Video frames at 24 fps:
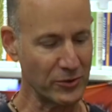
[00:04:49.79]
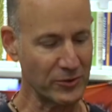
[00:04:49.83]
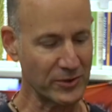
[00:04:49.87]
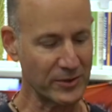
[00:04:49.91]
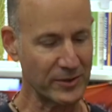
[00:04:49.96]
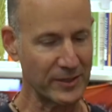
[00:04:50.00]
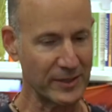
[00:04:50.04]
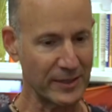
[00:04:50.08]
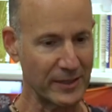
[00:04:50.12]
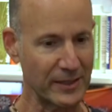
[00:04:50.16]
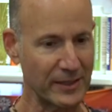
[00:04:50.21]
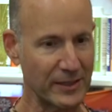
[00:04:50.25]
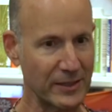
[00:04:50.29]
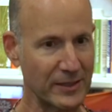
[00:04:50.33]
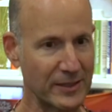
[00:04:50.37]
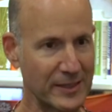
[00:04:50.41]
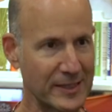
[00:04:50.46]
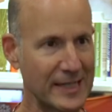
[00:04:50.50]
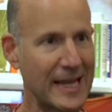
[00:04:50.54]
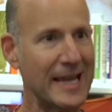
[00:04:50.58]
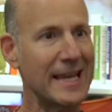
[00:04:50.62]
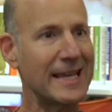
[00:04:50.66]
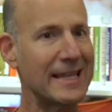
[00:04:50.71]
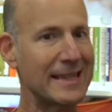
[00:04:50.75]
You
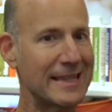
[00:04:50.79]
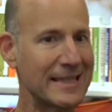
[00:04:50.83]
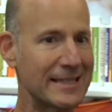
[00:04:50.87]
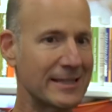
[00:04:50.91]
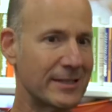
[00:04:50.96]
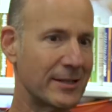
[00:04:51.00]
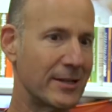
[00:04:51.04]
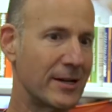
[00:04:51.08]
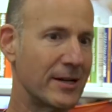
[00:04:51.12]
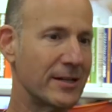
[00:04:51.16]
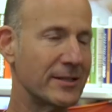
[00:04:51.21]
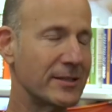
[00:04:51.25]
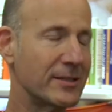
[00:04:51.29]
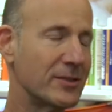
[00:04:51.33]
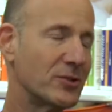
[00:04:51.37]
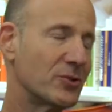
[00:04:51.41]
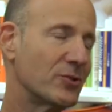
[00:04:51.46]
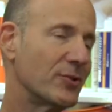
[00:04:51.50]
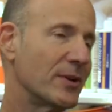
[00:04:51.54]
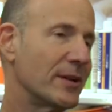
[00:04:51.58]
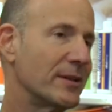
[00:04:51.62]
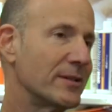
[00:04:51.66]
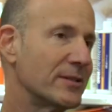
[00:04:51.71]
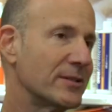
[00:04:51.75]
take this
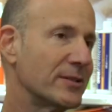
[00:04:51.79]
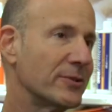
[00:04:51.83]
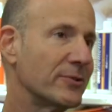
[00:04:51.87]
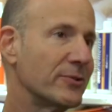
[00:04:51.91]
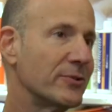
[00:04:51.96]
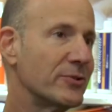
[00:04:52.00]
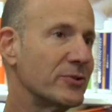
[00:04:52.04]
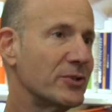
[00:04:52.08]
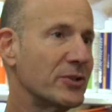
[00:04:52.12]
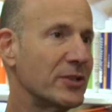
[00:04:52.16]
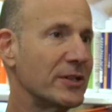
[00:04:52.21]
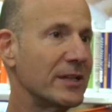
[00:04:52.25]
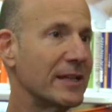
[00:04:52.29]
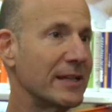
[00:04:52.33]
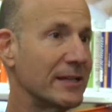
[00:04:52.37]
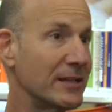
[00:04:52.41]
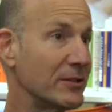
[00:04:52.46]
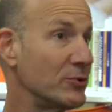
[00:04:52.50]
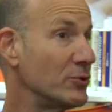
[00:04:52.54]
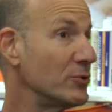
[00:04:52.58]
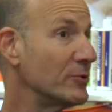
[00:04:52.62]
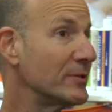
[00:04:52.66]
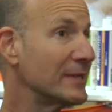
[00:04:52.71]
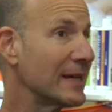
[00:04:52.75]
concentrated solution
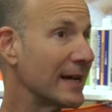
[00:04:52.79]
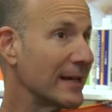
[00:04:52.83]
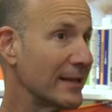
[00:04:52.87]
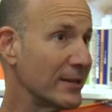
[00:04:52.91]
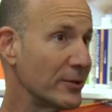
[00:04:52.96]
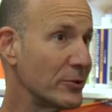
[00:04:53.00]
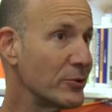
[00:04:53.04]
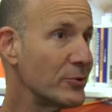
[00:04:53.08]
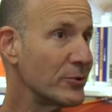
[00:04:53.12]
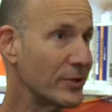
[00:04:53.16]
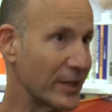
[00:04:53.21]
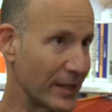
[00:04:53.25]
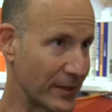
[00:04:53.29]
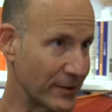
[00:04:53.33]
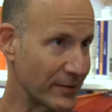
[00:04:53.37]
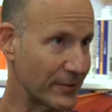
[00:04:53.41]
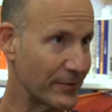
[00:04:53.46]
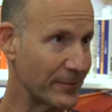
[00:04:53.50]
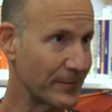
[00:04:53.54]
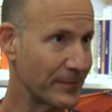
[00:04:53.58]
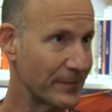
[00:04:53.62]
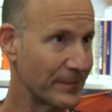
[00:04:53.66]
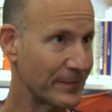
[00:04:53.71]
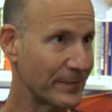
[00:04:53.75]
and you dilute it.
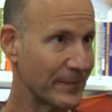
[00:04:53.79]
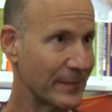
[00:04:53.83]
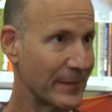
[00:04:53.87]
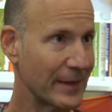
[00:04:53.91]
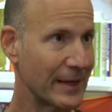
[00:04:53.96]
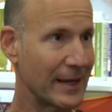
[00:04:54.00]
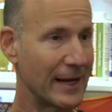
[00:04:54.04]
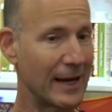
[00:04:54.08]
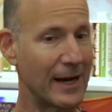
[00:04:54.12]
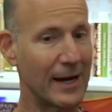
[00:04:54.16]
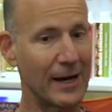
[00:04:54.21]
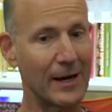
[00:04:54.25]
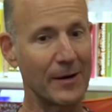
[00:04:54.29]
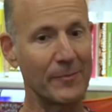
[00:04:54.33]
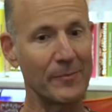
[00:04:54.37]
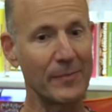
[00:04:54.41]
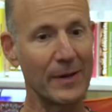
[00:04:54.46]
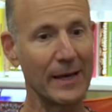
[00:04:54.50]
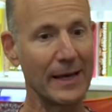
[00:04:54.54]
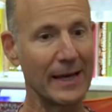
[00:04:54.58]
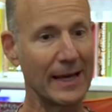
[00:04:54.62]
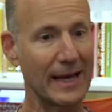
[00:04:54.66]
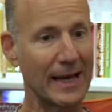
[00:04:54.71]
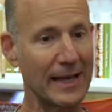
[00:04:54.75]

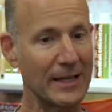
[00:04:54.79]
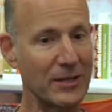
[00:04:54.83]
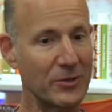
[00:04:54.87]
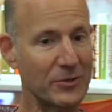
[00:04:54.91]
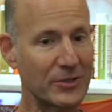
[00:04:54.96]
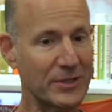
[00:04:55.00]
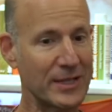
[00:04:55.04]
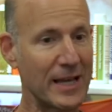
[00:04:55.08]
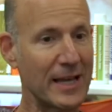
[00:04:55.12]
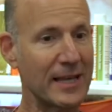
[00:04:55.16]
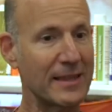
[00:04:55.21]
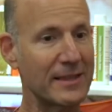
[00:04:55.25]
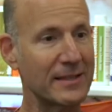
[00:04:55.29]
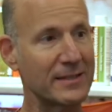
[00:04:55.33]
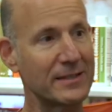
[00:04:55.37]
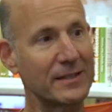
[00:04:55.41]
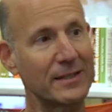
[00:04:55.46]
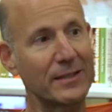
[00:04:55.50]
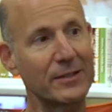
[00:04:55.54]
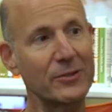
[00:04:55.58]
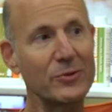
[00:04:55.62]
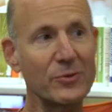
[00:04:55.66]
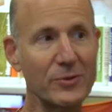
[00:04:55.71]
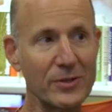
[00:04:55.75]
And you take the
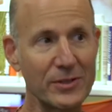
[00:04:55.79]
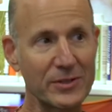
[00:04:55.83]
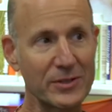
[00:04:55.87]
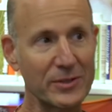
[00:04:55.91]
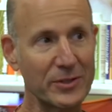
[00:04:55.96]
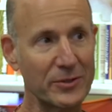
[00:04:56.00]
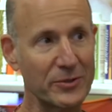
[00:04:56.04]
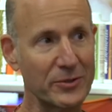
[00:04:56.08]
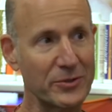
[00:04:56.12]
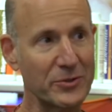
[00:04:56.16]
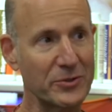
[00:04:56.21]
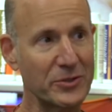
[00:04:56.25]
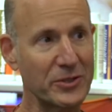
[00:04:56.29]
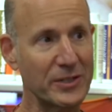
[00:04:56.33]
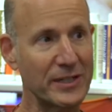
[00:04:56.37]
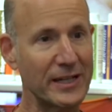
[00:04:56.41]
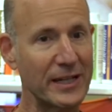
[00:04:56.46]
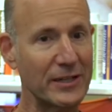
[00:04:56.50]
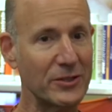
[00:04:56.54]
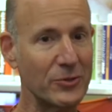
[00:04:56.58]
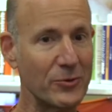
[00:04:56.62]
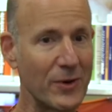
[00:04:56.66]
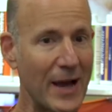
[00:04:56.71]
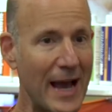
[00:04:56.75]
diluted
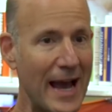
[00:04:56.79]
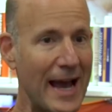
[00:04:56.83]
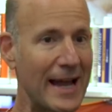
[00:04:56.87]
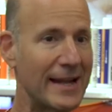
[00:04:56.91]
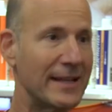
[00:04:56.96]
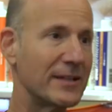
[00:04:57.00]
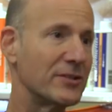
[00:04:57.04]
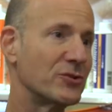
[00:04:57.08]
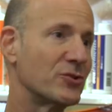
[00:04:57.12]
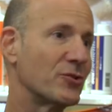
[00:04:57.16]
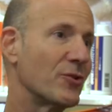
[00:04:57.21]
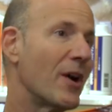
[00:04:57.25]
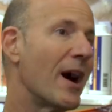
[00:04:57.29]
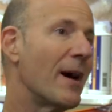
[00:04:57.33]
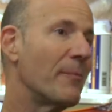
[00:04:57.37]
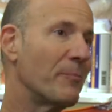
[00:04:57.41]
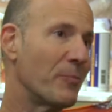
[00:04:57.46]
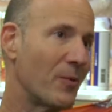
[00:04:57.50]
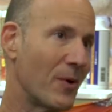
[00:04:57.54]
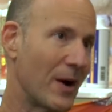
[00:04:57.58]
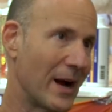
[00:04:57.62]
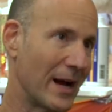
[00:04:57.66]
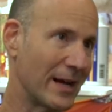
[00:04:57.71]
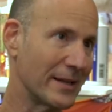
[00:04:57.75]
solution and you add it
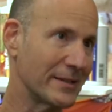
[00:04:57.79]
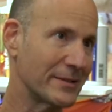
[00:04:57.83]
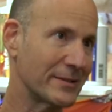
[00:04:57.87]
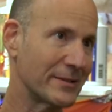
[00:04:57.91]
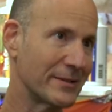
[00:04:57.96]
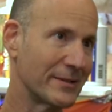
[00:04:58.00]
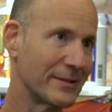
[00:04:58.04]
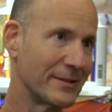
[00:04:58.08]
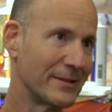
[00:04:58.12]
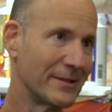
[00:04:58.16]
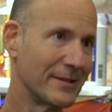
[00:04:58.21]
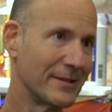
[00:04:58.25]
drop-wise.